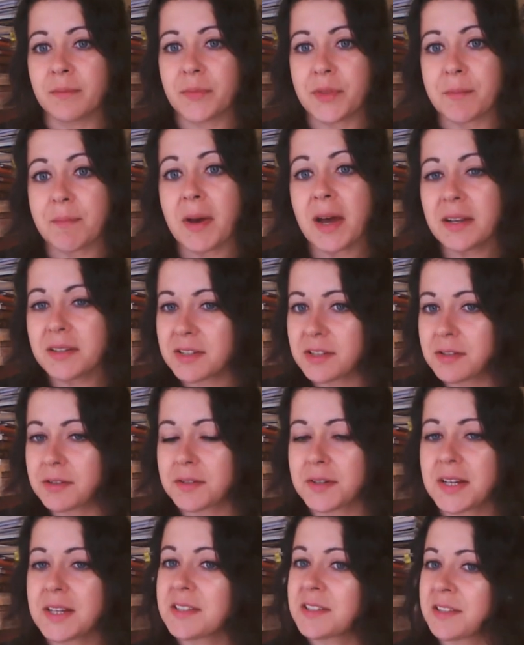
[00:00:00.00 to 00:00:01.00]
the
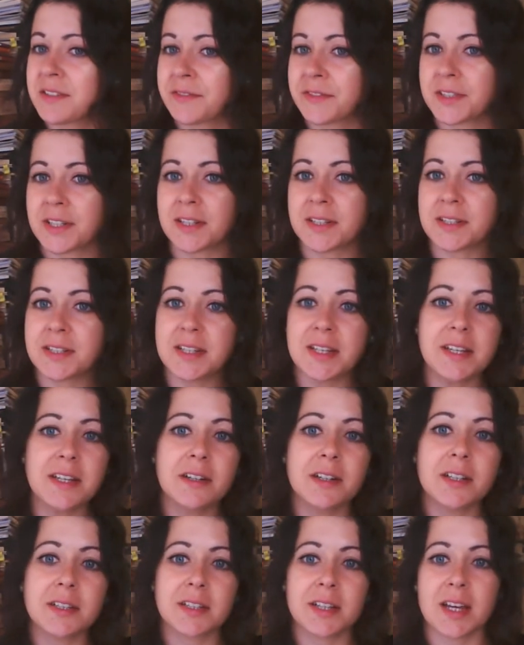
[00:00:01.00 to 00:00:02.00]
magistrates of Dundee
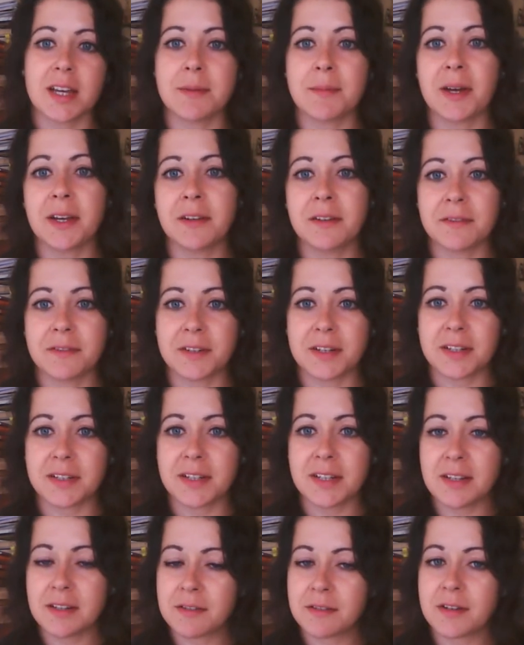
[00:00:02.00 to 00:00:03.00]
all came out for a
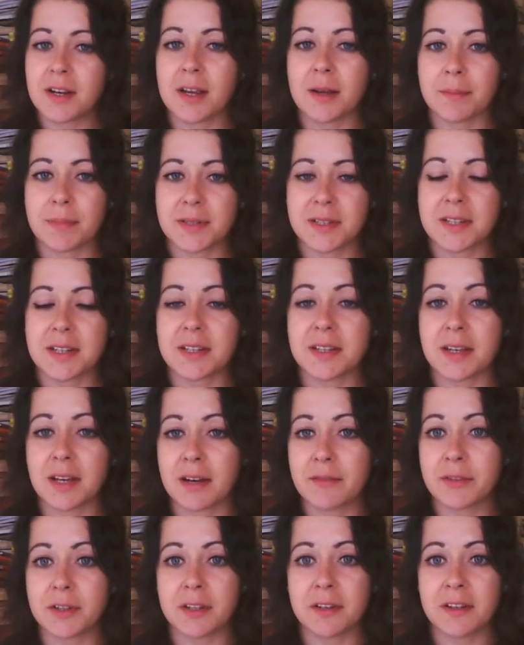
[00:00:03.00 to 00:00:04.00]
day trip to
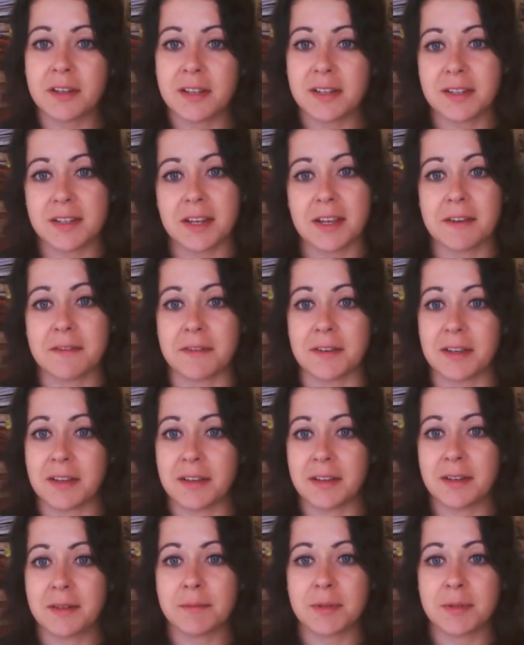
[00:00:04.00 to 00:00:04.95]
have a look at Davy,